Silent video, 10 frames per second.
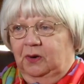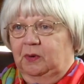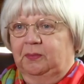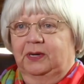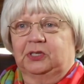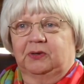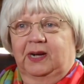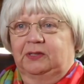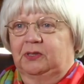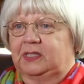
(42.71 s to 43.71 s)
normal pressure
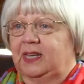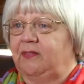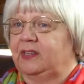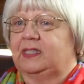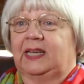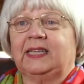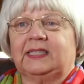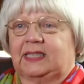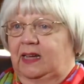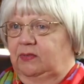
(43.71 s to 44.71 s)
hydrocephalus.
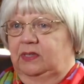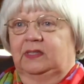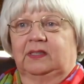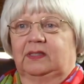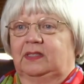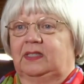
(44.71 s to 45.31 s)
That sounded